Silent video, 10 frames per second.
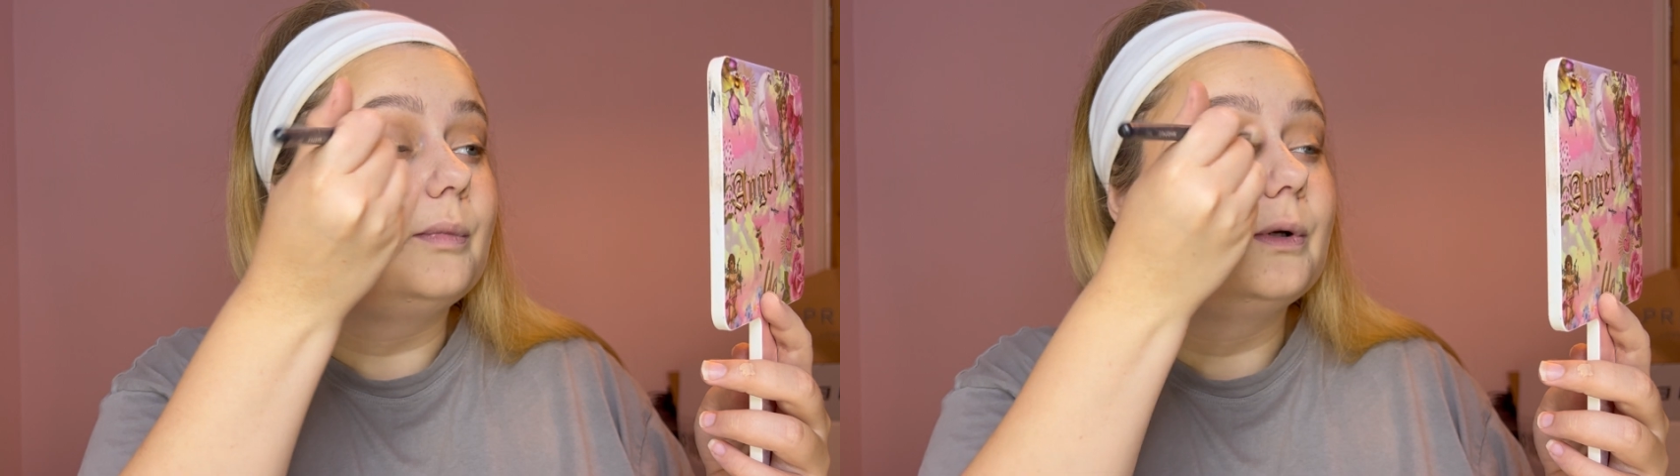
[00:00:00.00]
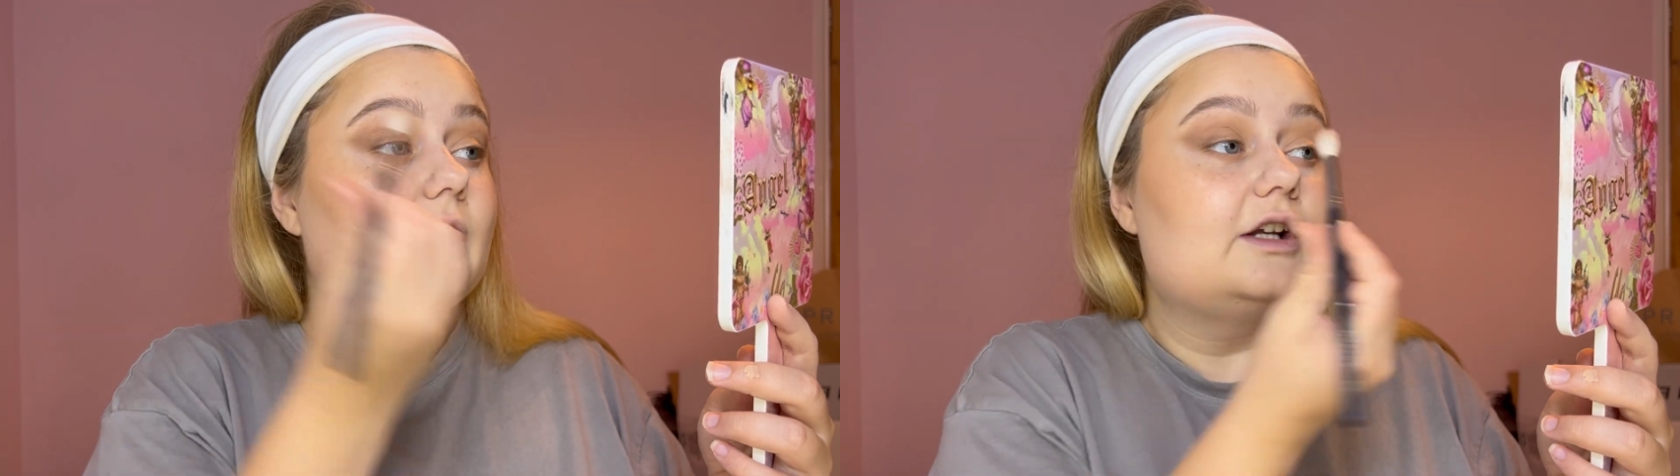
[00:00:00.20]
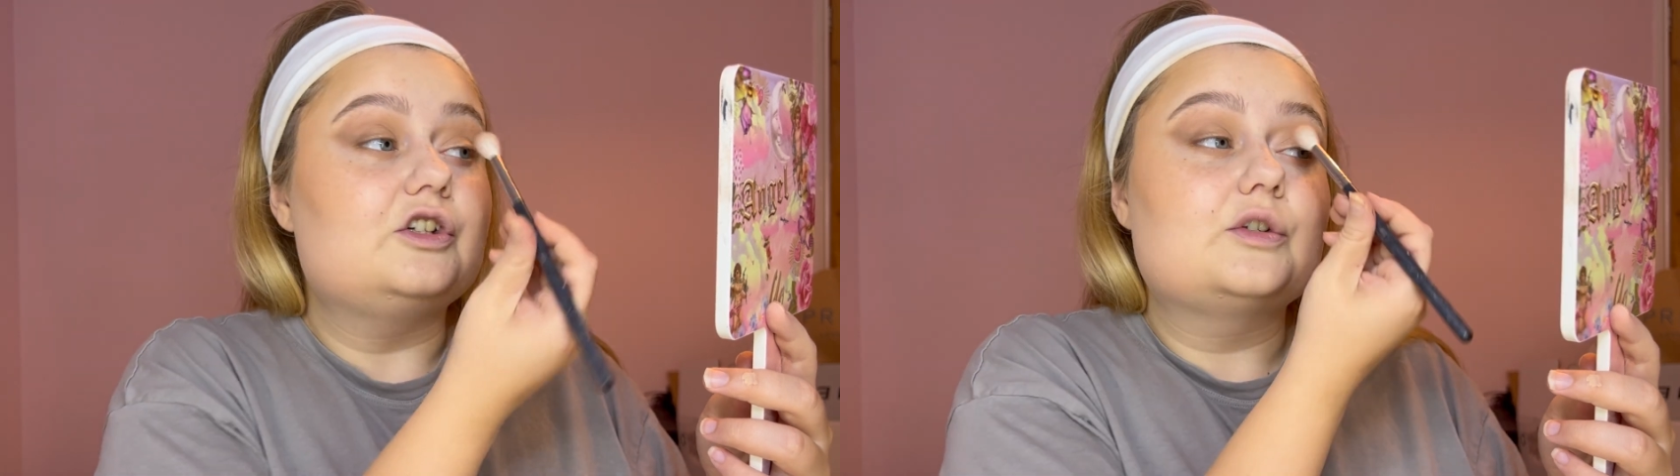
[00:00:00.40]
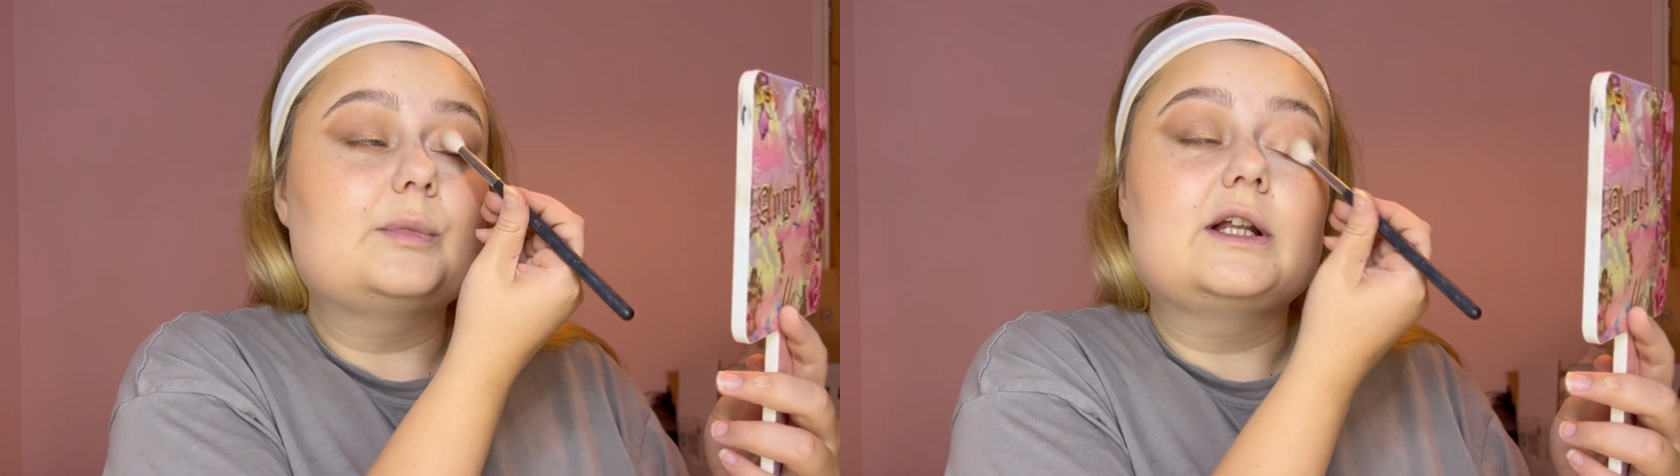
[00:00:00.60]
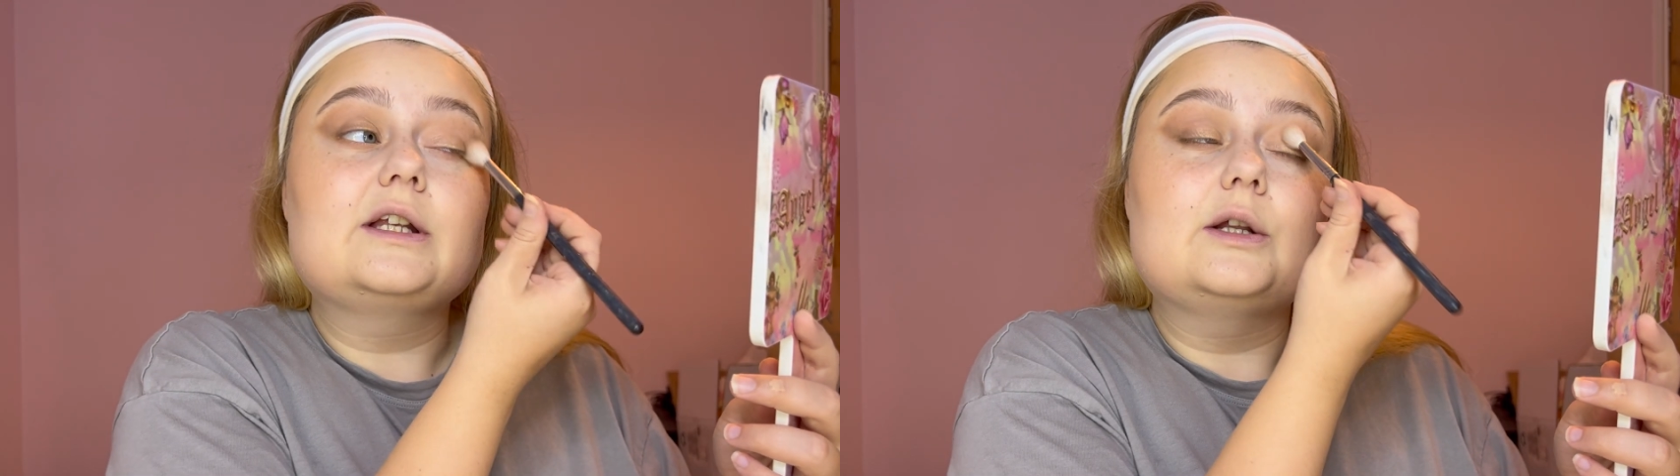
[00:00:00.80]
and just
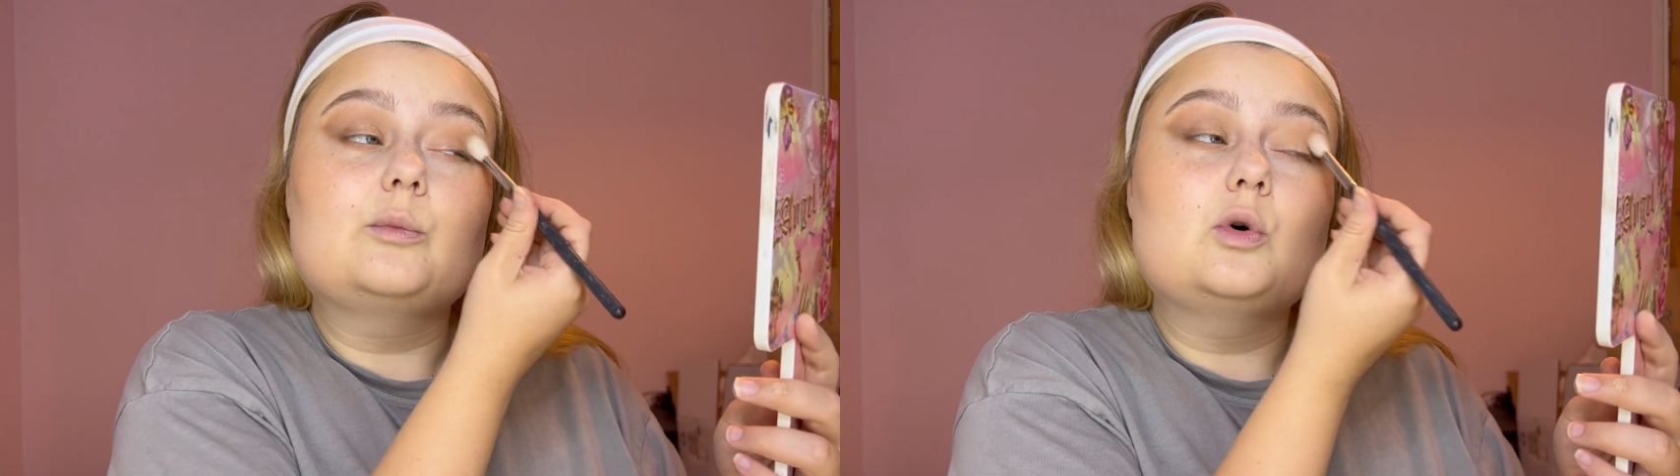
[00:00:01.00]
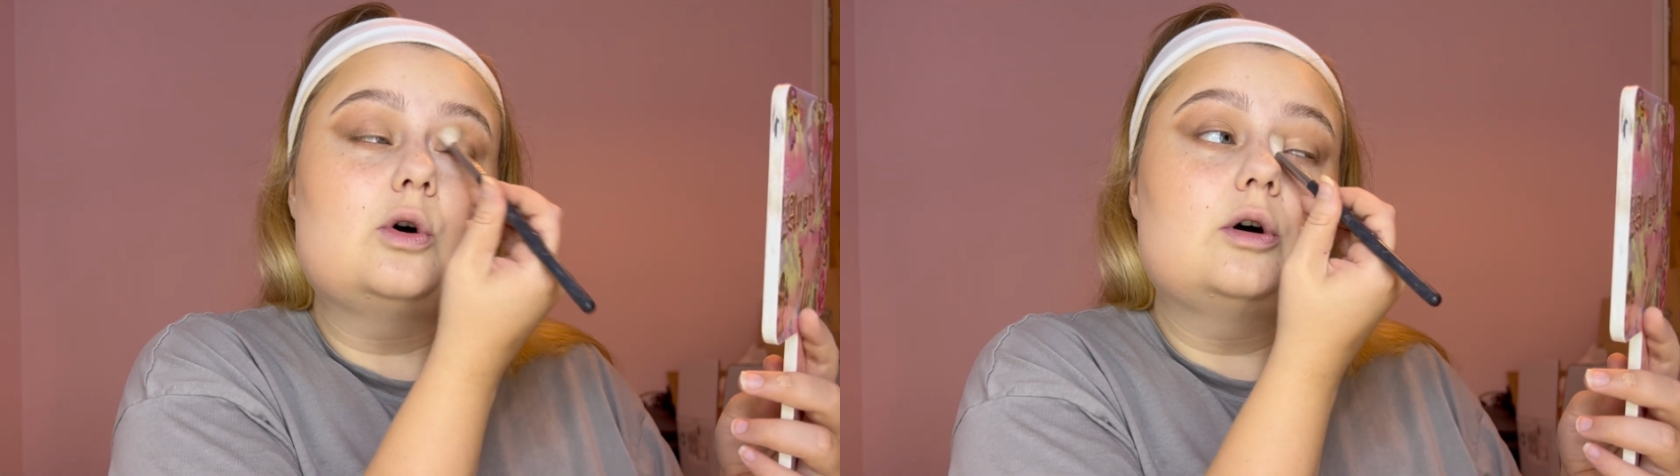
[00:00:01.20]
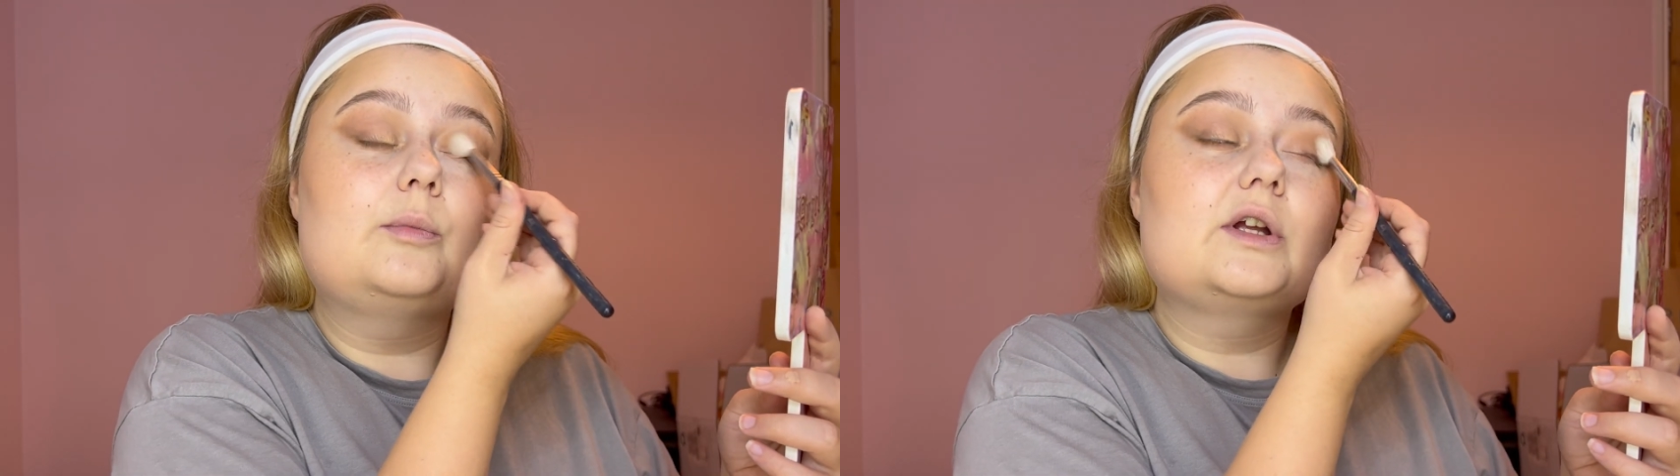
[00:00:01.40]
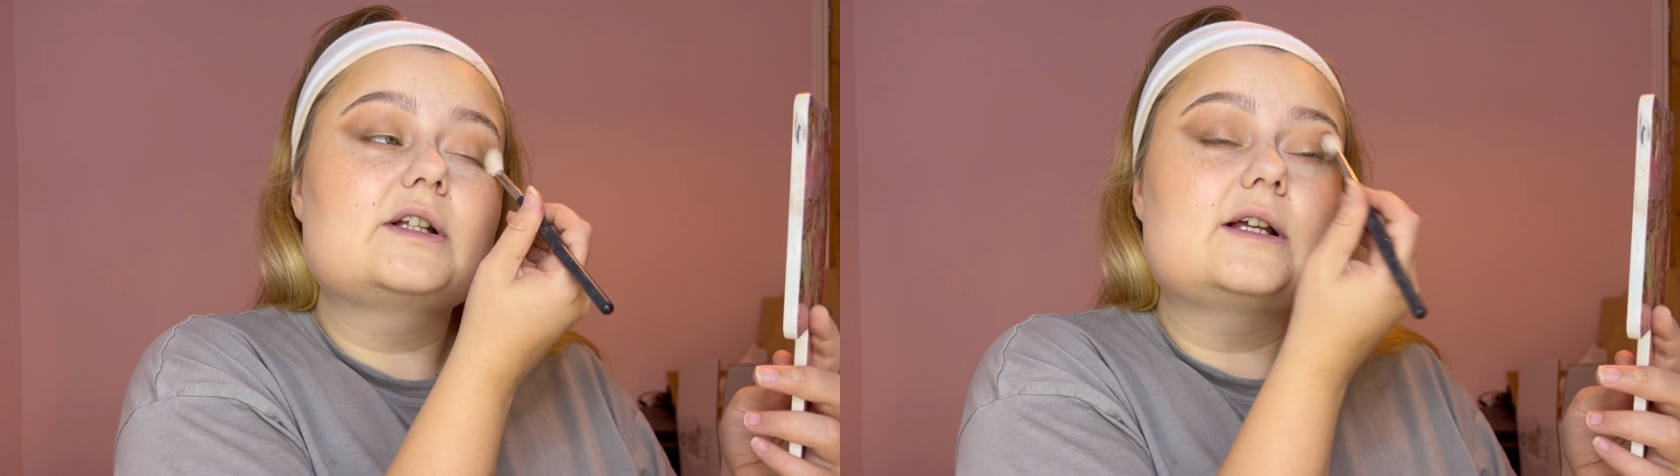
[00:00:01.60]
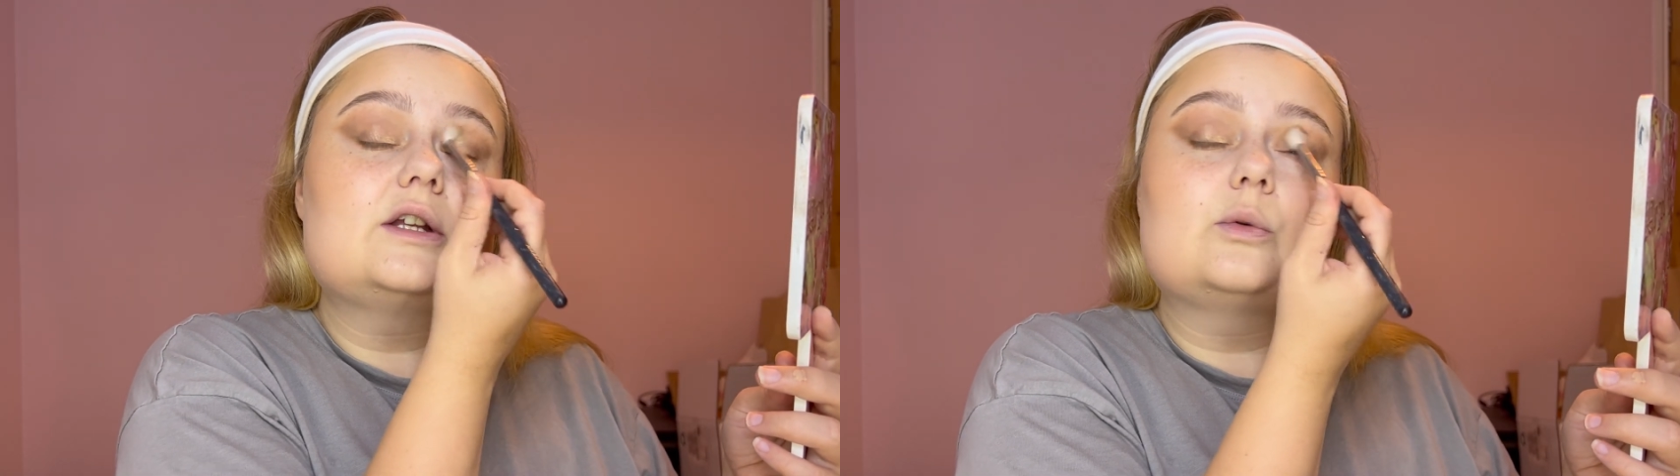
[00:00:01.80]
blending it more because
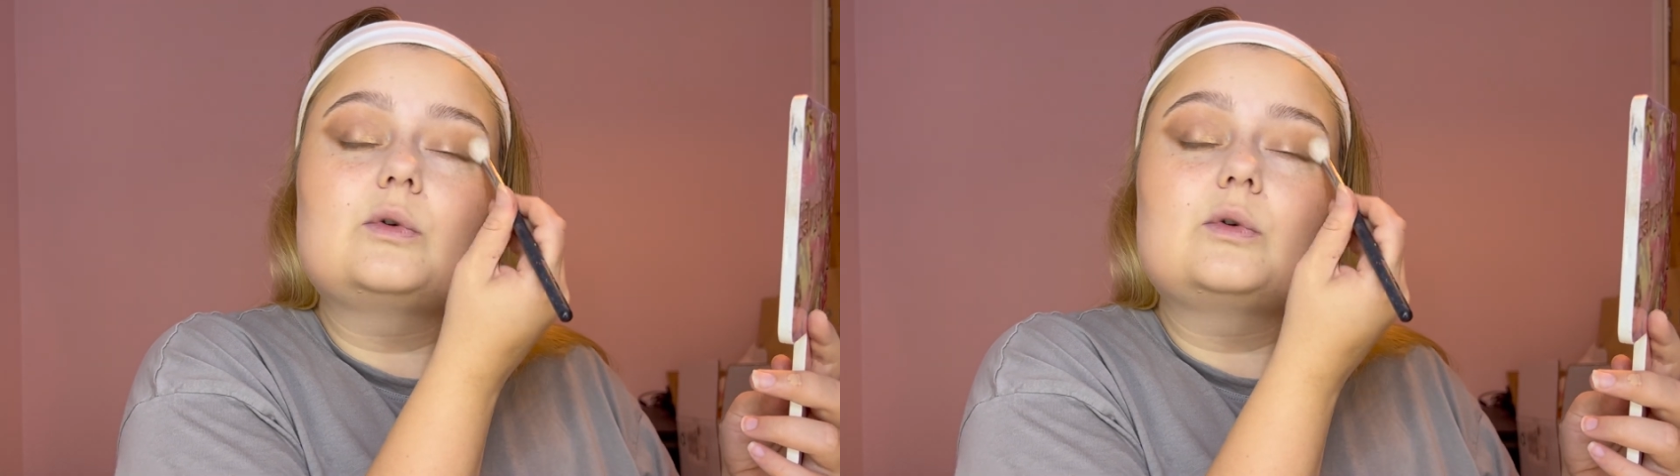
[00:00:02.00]
I don't